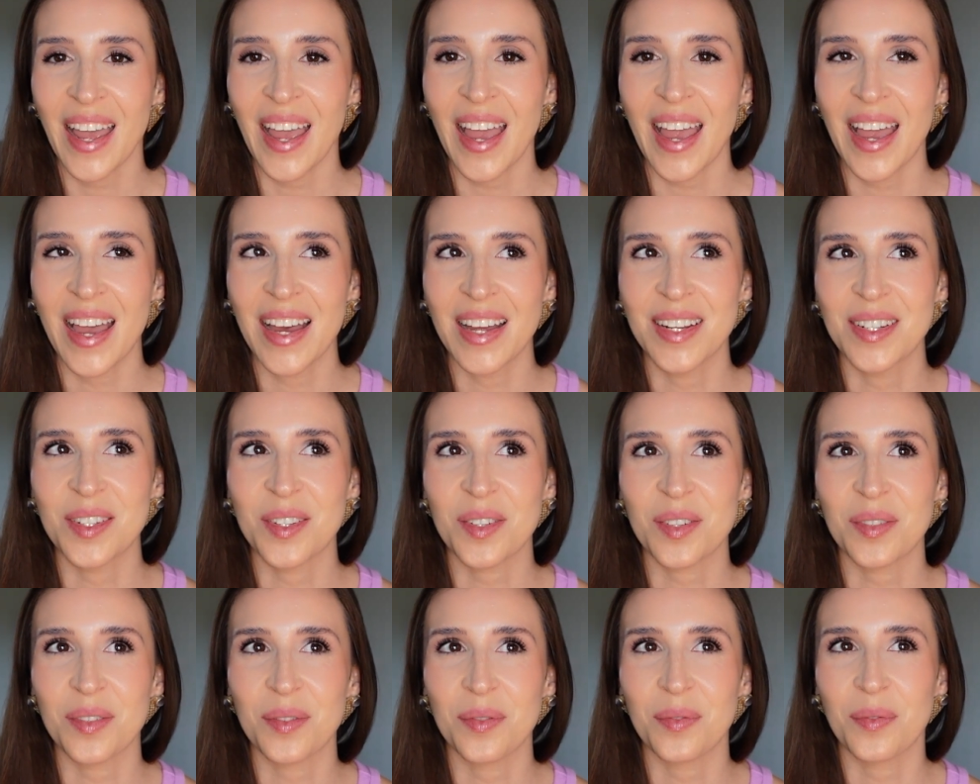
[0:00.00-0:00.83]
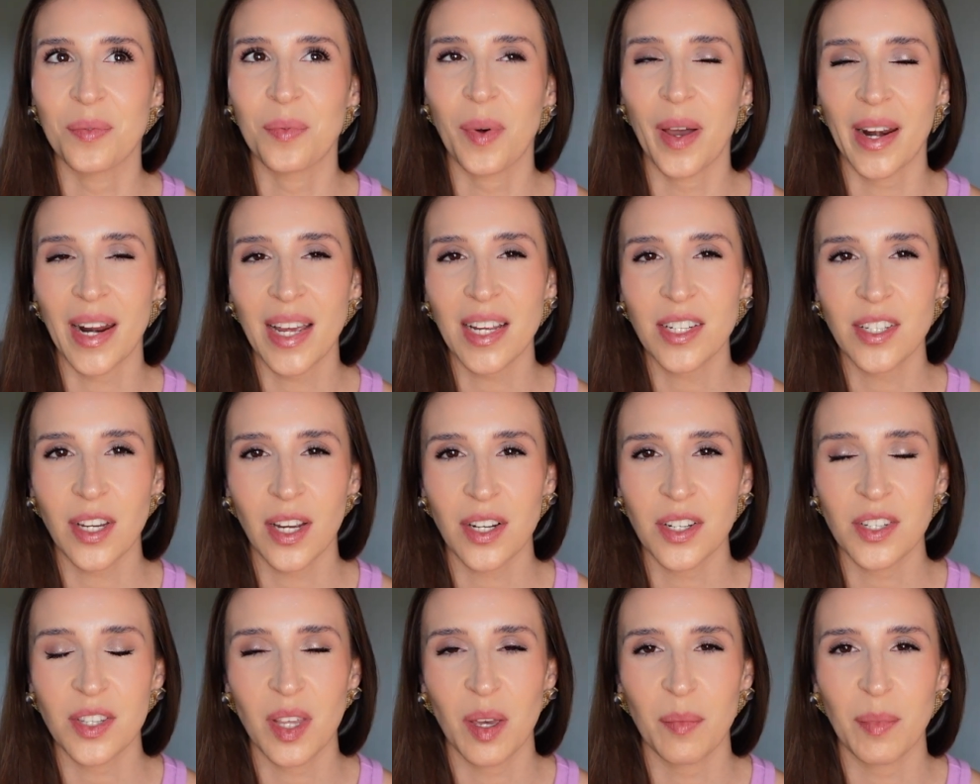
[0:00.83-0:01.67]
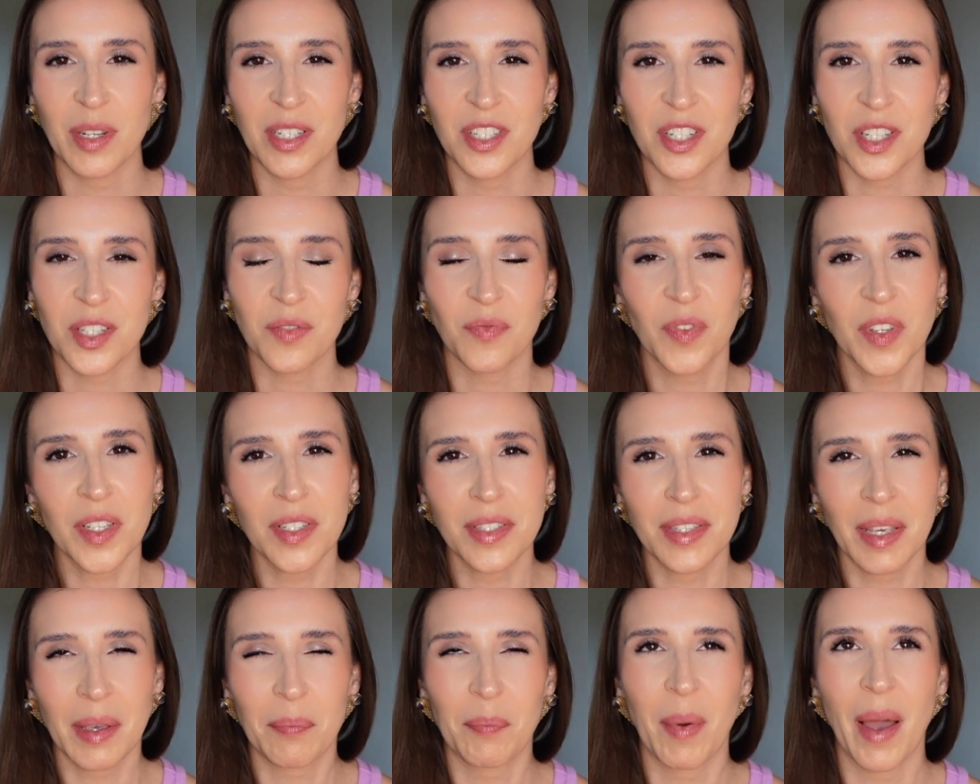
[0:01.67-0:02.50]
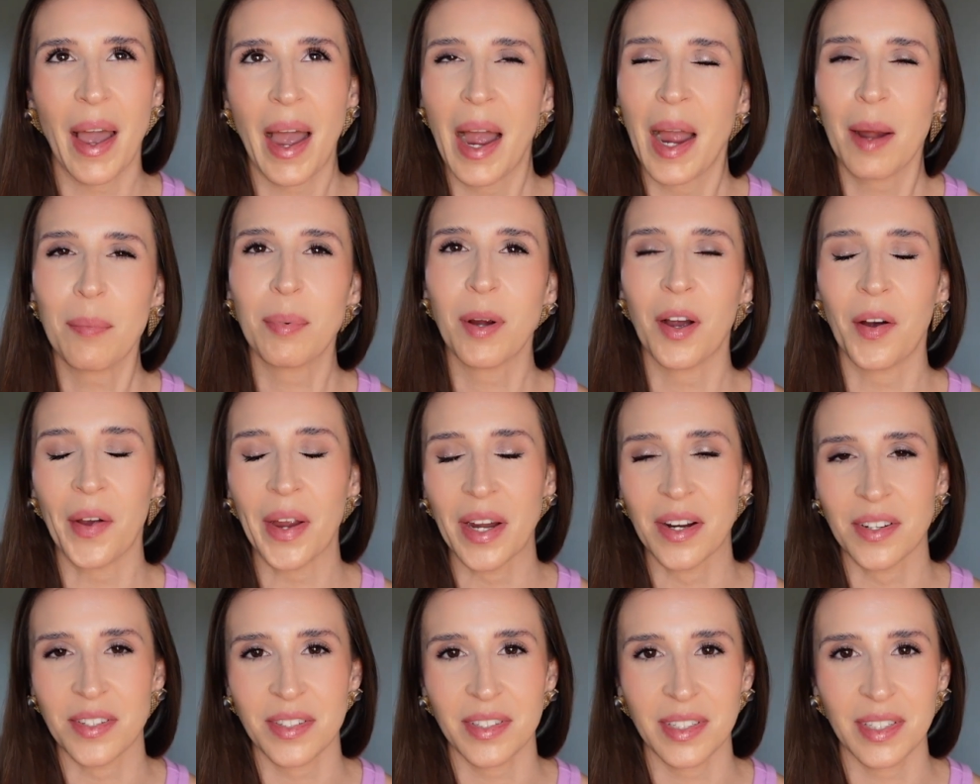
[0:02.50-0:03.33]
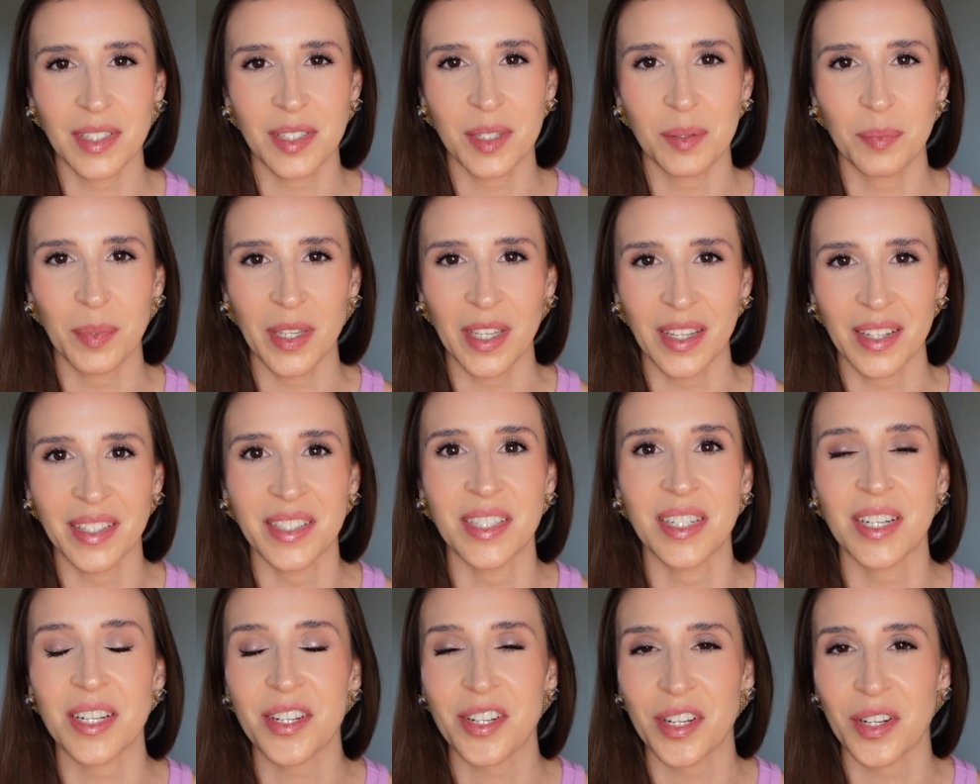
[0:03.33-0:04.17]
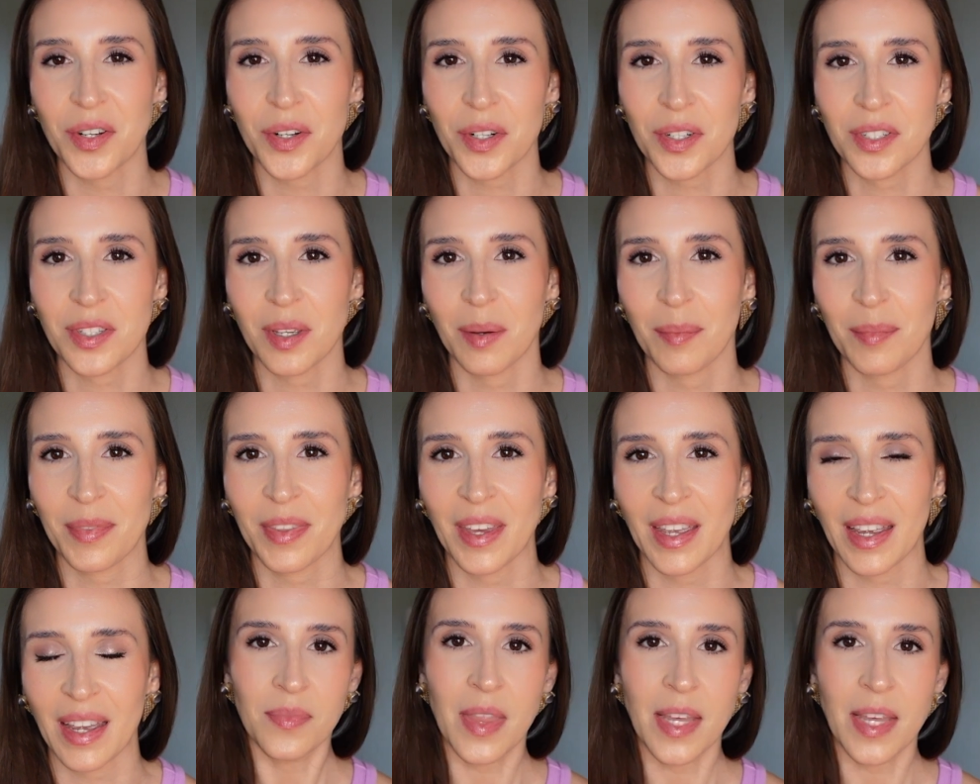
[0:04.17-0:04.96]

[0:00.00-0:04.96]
and when I touch them, it just feels like my eyebrow hairs need to be conditioned or something.